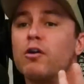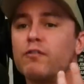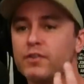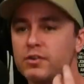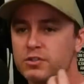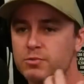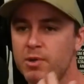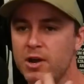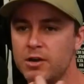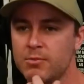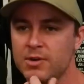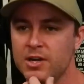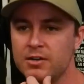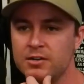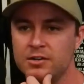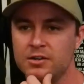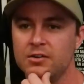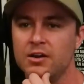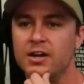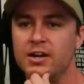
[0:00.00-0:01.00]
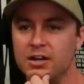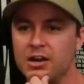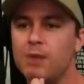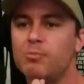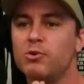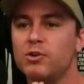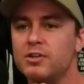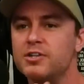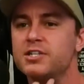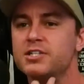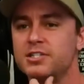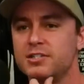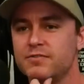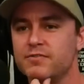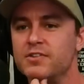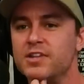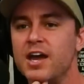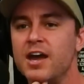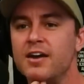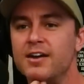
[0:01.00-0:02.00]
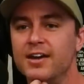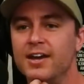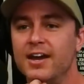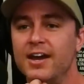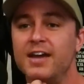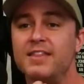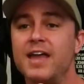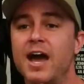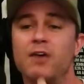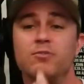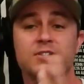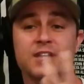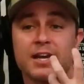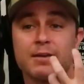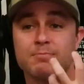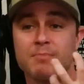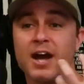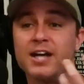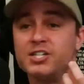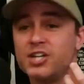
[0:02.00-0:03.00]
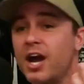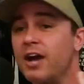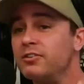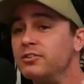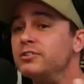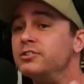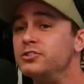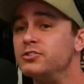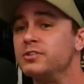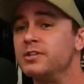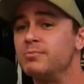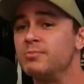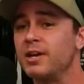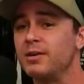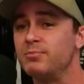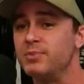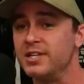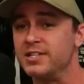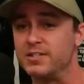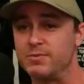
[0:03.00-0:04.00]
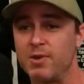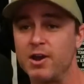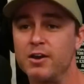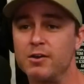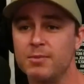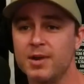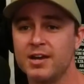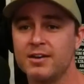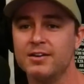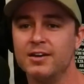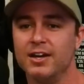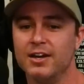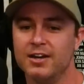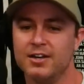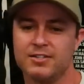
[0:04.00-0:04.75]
Garfield Spider-Man. You know, I had a couple auditions for that, and that was like my childhood dream, like being Spider-Man.